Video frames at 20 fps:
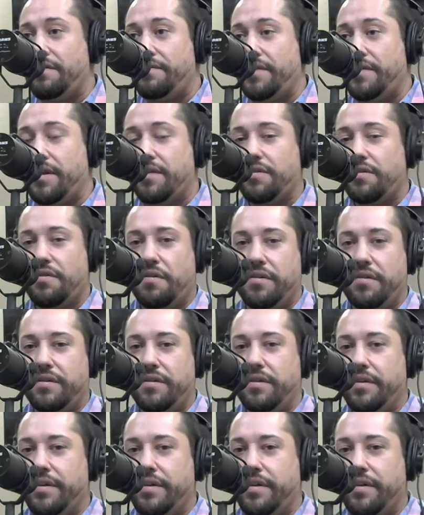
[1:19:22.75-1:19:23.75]
and I started
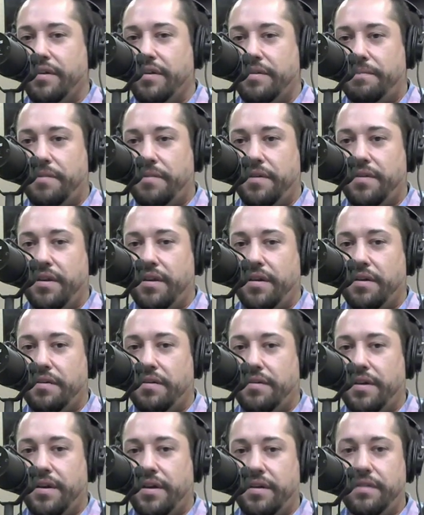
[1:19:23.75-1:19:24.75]
looking up on the
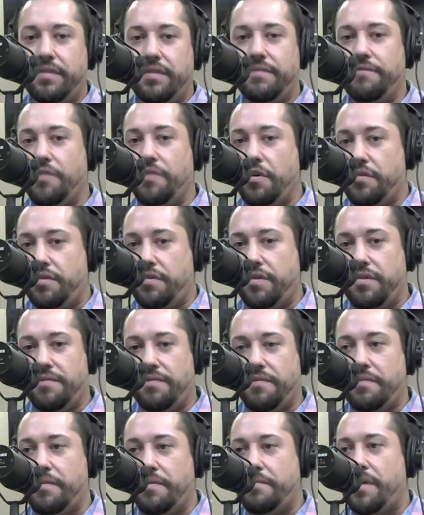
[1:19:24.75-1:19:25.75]
internet verses
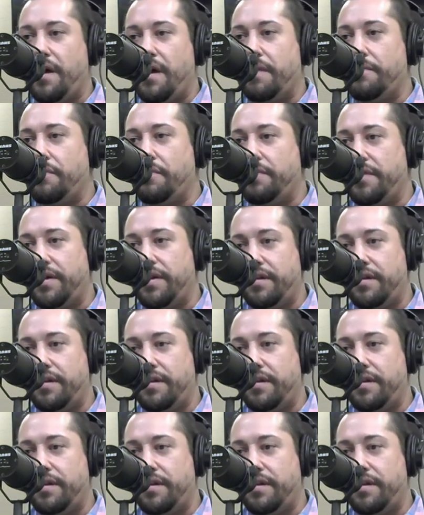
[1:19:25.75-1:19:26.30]
from the Bible that